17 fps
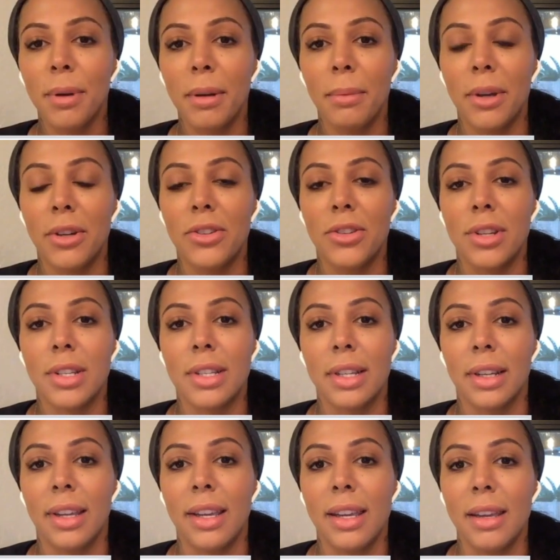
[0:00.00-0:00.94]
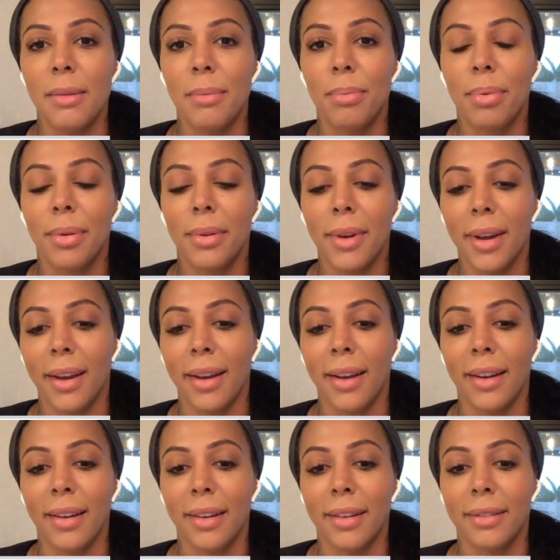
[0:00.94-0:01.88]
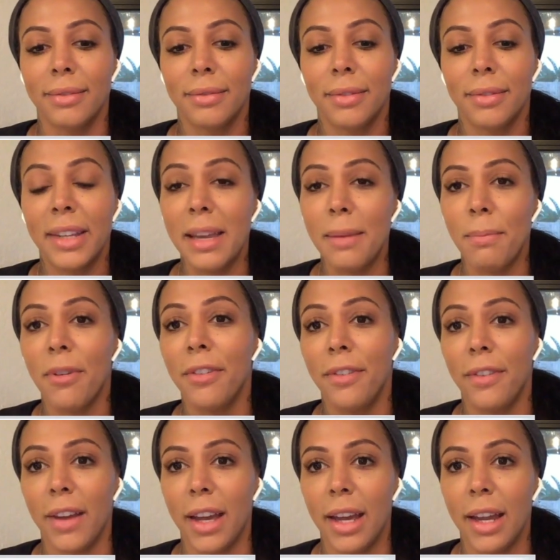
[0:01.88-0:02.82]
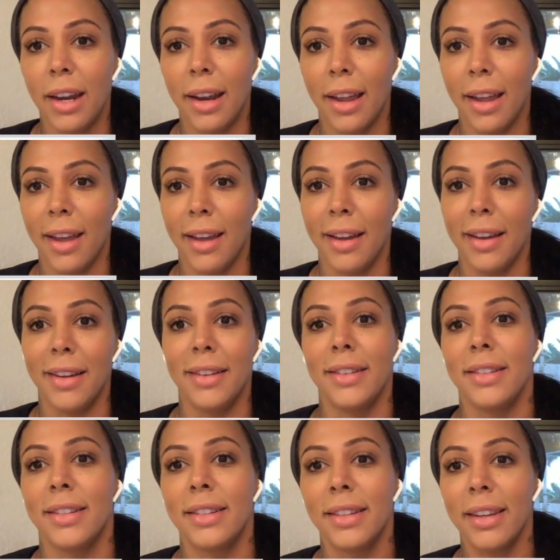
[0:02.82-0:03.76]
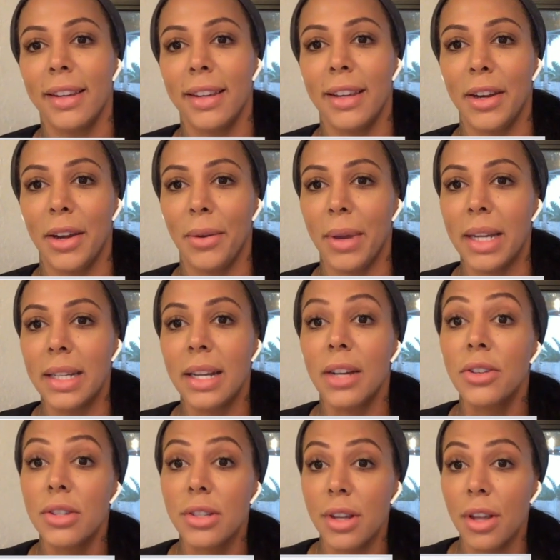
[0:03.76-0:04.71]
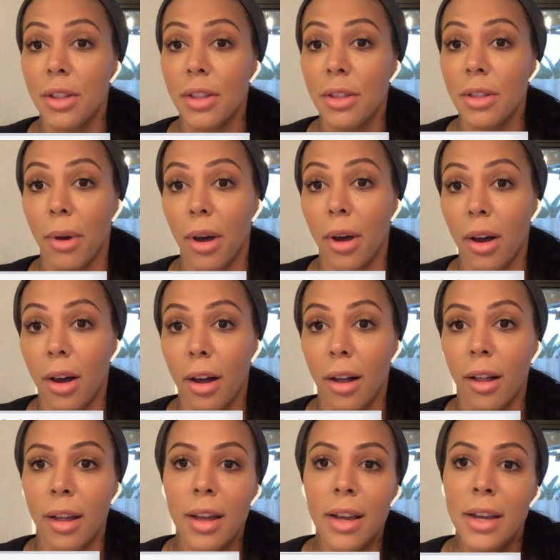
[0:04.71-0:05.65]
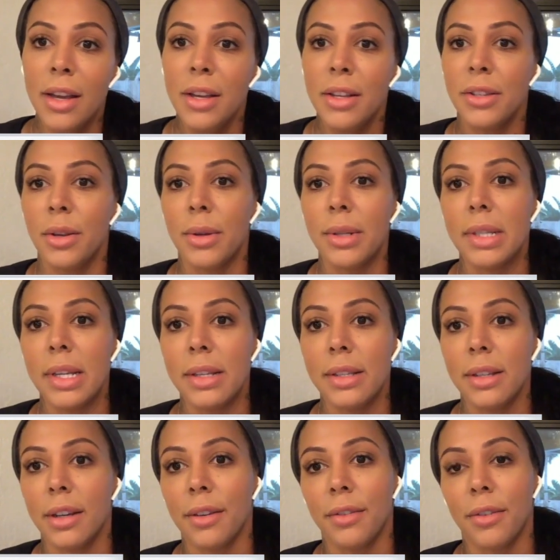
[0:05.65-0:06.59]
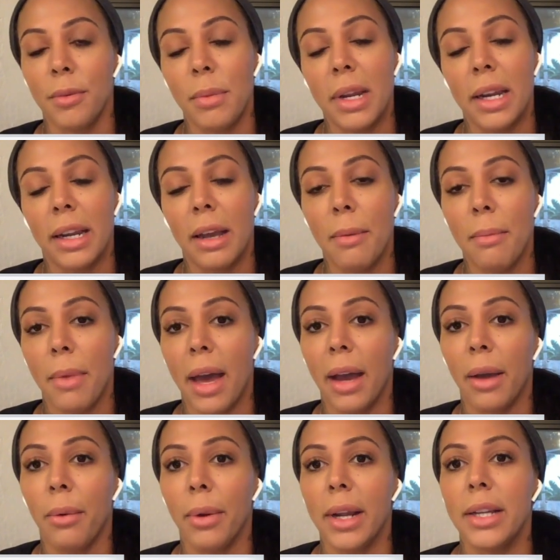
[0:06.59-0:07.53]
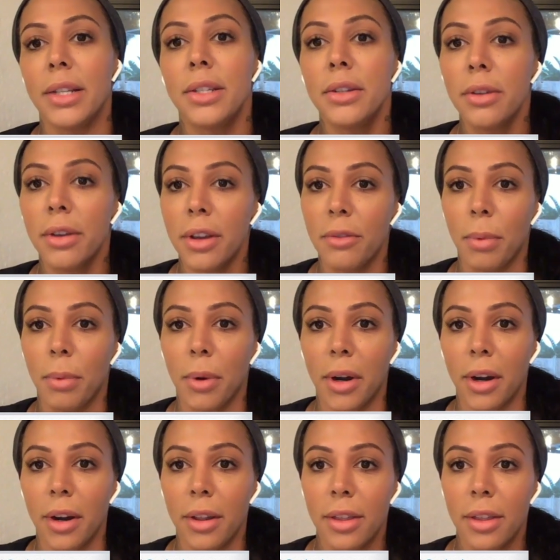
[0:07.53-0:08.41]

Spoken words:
much just to keep fit and, you know, get touches on the ball so it's easier for me to come back when I do give birth.